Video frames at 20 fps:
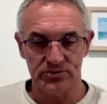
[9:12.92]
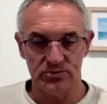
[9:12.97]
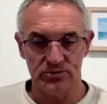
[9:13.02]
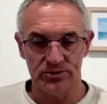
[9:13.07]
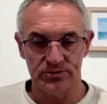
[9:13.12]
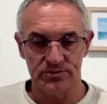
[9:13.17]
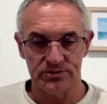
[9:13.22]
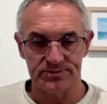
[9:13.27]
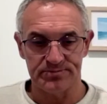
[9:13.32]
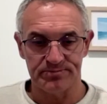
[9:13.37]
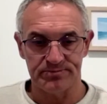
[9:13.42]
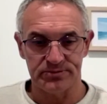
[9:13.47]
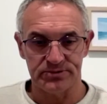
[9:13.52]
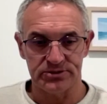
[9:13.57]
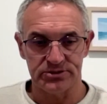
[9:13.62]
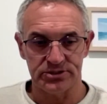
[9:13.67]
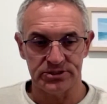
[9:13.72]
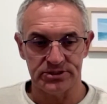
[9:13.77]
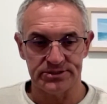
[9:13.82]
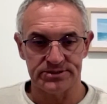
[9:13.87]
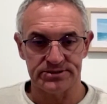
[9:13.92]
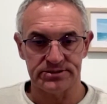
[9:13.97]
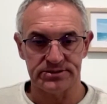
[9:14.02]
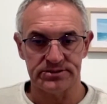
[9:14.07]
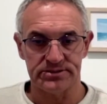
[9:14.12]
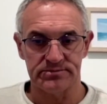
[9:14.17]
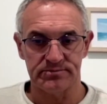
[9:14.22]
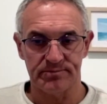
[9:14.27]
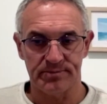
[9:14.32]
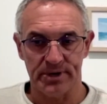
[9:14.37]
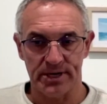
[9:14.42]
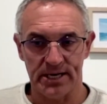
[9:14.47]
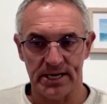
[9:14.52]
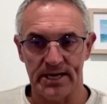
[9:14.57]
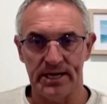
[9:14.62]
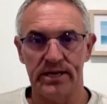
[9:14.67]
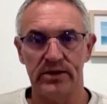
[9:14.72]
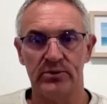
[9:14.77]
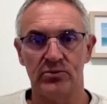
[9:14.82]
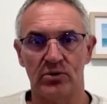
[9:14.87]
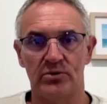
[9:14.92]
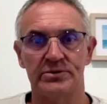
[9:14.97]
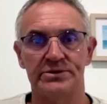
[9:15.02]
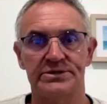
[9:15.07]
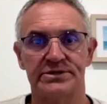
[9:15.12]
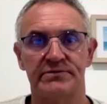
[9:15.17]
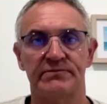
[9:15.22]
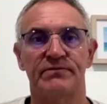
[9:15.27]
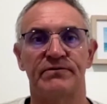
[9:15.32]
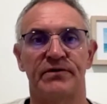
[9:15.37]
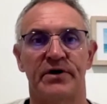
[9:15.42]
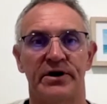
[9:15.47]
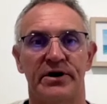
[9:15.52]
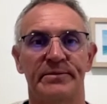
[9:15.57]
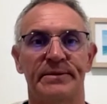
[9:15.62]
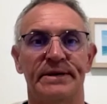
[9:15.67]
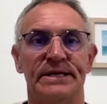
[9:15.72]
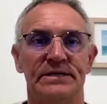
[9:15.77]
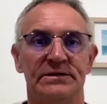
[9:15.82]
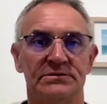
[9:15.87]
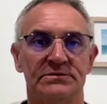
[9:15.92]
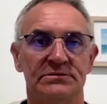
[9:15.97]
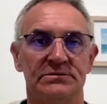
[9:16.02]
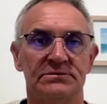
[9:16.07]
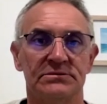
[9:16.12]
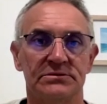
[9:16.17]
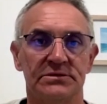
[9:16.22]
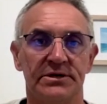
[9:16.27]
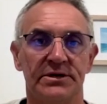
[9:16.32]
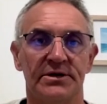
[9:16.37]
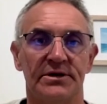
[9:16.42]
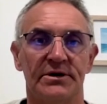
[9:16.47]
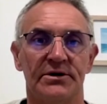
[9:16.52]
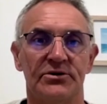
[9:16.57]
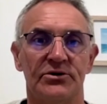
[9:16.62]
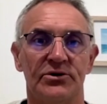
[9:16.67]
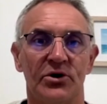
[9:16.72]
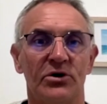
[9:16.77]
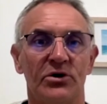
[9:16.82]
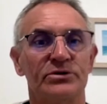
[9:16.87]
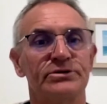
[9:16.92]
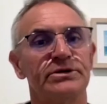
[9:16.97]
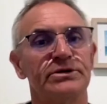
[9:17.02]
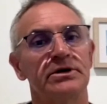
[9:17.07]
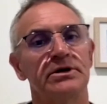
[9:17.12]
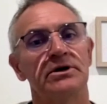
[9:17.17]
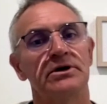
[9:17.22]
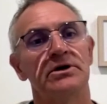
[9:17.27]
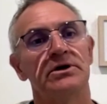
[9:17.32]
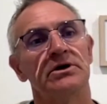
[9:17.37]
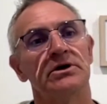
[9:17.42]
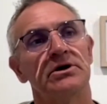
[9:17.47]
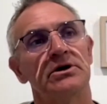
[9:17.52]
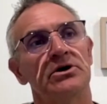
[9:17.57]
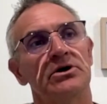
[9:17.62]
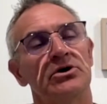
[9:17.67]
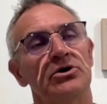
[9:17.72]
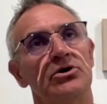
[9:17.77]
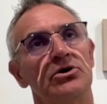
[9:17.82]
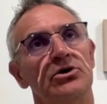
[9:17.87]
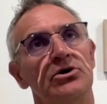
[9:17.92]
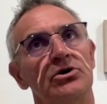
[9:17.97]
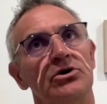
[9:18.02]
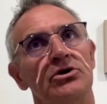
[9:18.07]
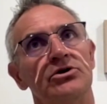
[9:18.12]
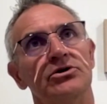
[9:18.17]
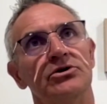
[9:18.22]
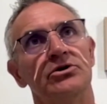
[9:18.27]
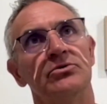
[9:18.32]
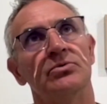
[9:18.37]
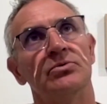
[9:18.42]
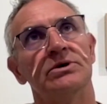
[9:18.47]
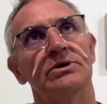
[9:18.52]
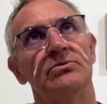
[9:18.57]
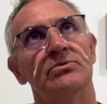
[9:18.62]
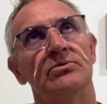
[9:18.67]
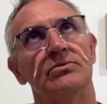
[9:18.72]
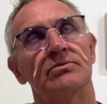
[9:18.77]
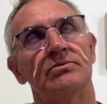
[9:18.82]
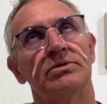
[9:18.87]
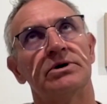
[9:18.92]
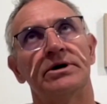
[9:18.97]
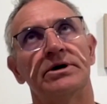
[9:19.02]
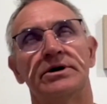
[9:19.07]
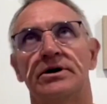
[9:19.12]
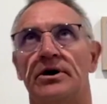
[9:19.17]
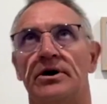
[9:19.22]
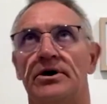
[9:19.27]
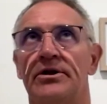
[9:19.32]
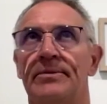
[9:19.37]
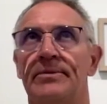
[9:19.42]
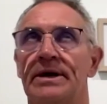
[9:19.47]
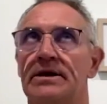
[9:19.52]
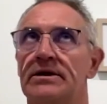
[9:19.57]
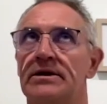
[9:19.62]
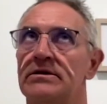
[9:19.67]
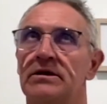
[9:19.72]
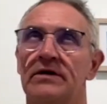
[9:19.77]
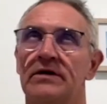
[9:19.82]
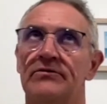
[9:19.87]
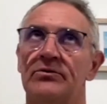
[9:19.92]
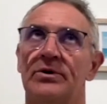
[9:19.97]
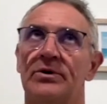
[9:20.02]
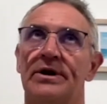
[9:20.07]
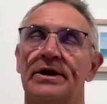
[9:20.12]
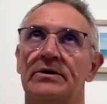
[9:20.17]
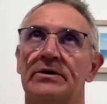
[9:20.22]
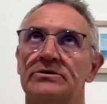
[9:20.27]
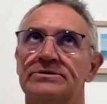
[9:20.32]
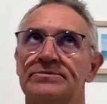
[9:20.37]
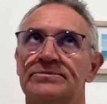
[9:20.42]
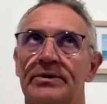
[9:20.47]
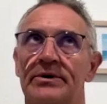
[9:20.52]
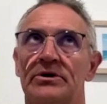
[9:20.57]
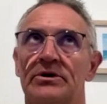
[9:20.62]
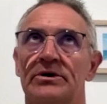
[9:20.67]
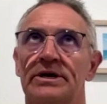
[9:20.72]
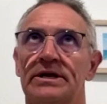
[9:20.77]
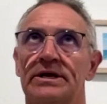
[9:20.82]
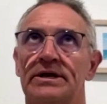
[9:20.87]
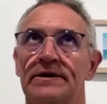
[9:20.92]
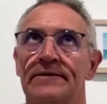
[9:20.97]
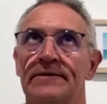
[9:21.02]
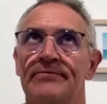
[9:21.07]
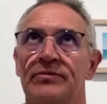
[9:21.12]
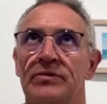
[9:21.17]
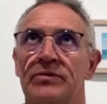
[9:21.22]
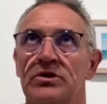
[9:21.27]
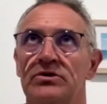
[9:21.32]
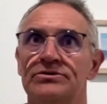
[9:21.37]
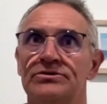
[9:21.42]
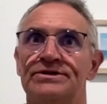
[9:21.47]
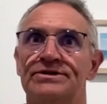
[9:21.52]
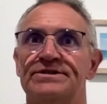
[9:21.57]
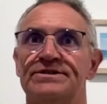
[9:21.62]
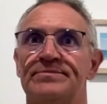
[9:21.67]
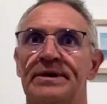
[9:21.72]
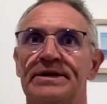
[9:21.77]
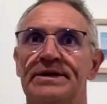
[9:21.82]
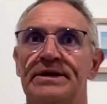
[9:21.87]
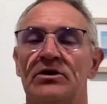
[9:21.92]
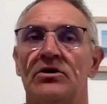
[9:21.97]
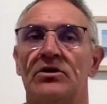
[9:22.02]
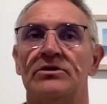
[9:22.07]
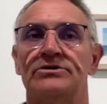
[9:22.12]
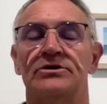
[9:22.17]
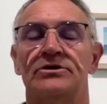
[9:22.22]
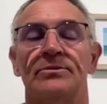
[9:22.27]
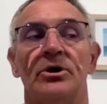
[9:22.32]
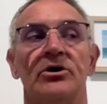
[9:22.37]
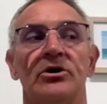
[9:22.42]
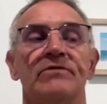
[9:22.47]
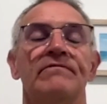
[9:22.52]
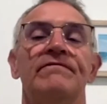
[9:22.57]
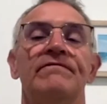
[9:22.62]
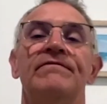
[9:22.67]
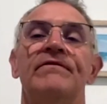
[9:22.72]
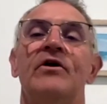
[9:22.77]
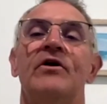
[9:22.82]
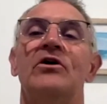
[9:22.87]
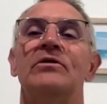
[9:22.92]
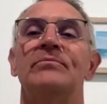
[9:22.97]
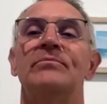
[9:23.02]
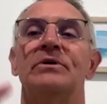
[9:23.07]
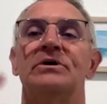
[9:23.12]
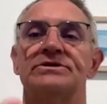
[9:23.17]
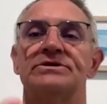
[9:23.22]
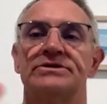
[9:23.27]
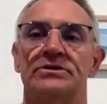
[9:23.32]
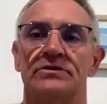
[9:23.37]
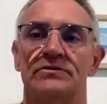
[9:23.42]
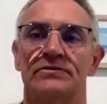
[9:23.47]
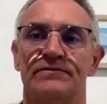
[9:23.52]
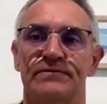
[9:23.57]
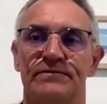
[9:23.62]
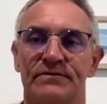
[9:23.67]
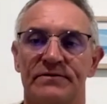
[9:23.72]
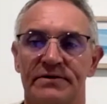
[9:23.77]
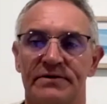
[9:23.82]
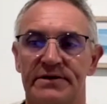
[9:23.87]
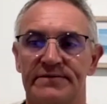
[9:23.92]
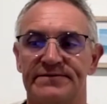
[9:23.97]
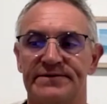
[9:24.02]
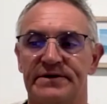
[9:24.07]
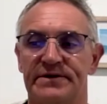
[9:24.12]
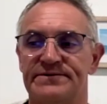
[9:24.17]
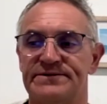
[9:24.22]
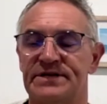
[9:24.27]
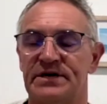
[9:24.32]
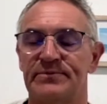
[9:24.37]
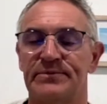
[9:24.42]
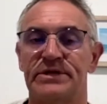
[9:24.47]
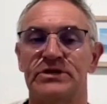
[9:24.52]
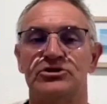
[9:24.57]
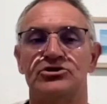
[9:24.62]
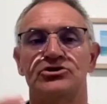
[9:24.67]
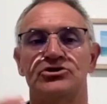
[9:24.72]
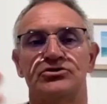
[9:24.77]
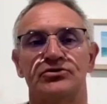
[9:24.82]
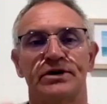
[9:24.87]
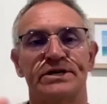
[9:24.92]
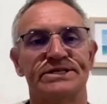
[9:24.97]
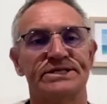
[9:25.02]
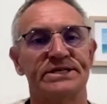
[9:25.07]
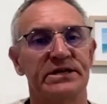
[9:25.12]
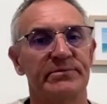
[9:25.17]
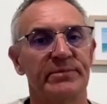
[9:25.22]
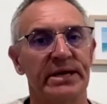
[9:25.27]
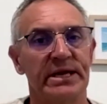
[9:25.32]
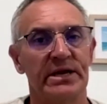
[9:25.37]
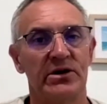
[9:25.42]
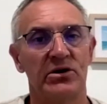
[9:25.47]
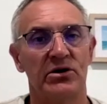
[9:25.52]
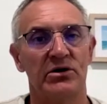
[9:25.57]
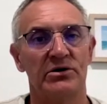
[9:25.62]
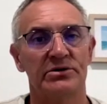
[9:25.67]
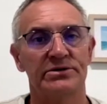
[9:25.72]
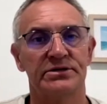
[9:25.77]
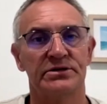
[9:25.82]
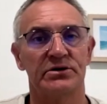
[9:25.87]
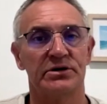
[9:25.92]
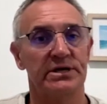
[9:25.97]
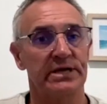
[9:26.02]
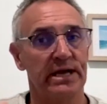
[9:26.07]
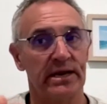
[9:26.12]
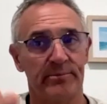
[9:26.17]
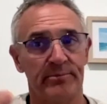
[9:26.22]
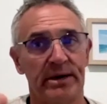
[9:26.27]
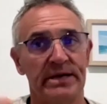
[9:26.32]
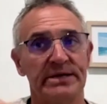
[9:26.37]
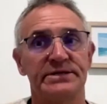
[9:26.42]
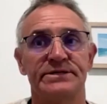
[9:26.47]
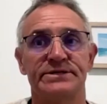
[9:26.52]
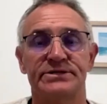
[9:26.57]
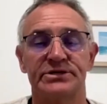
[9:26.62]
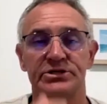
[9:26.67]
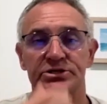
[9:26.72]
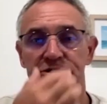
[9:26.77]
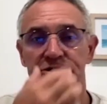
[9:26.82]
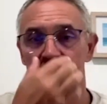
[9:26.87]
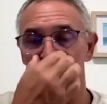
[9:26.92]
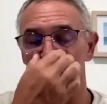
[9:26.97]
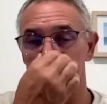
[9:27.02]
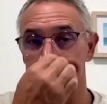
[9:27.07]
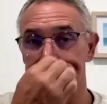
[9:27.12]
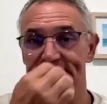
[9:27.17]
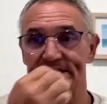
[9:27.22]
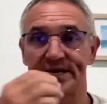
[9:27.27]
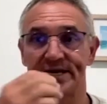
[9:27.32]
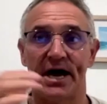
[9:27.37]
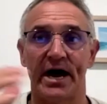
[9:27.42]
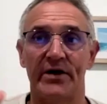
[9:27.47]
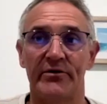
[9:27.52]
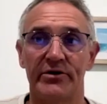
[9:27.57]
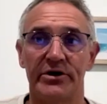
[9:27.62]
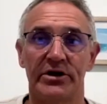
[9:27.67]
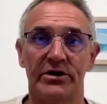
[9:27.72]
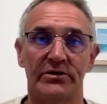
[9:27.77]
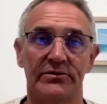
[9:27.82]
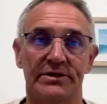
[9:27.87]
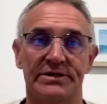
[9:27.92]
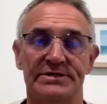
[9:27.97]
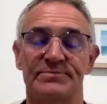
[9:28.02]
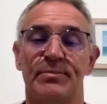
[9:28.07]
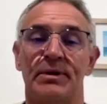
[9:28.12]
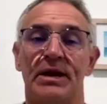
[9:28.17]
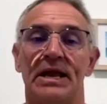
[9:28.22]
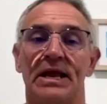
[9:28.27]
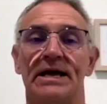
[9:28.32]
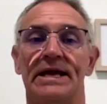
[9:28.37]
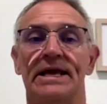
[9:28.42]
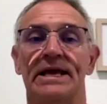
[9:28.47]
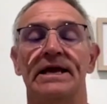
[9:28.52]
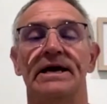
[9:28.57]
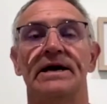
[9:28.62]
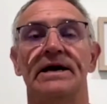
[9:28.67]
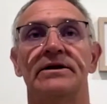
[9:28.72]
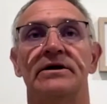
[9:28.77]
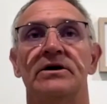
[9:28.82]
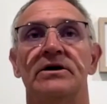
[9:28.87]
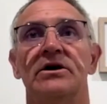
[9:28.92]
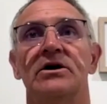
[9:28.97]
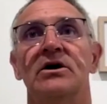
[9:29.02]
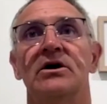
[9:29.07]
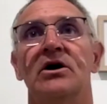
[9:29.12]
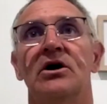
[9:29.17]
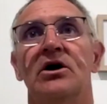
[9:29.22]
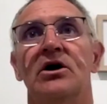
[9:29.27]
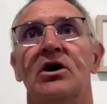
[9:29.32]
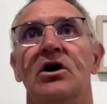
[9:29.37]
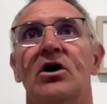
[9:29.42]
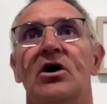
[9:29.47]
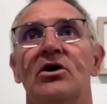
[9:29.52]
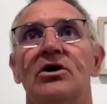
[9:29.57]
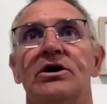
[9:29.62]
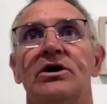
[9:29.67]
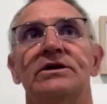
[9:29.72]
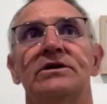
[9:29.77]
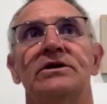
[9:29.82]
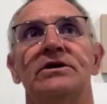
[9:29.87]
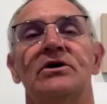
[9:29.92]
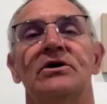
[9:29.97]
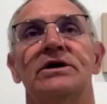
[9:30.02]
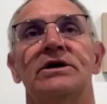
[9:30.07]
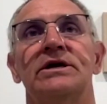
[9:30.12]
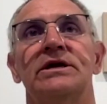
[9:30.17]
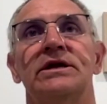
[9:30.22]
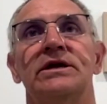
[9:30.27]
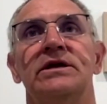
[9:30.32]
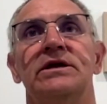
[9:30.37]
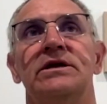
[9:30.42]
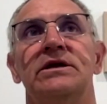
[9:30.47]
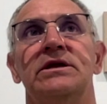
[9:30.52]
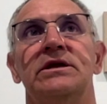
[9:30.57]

with was just playing what was in front of me. Not. I don't know about everyone else, but I used to spend a lot of time, and I can find myself, if something's stressing me a lot, like an unmade decision or a scenario that's playing out, I can